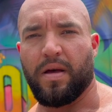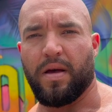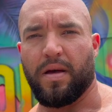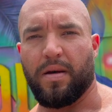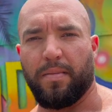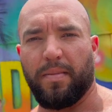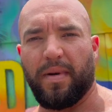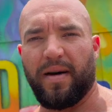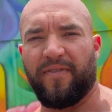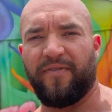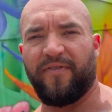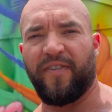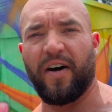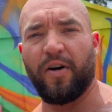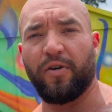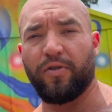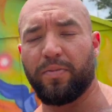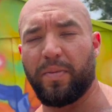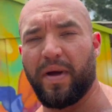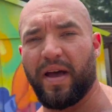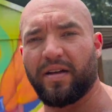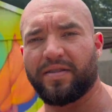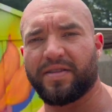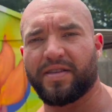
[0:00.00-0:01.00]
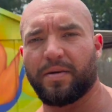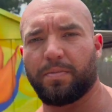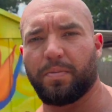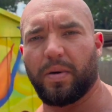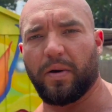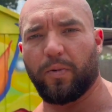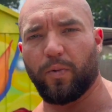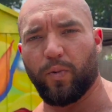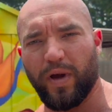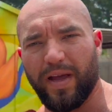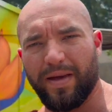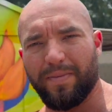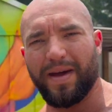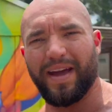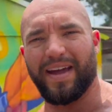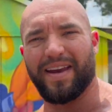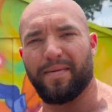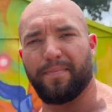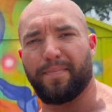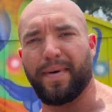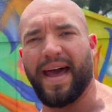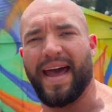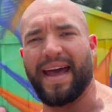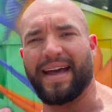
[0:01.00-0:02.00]
My phone melted, but we made it
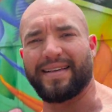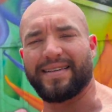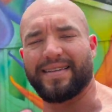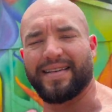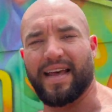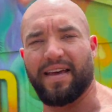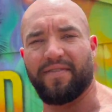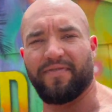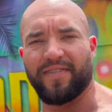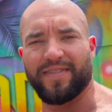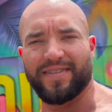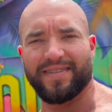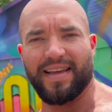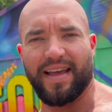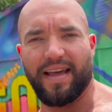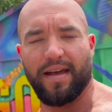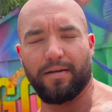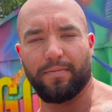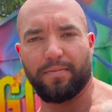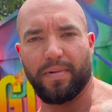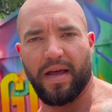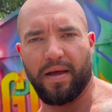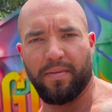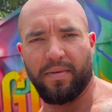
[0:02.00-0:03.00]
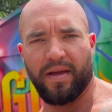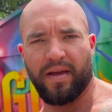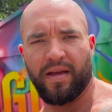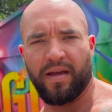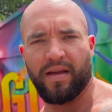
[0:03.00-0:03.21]
back safe and sound, baby.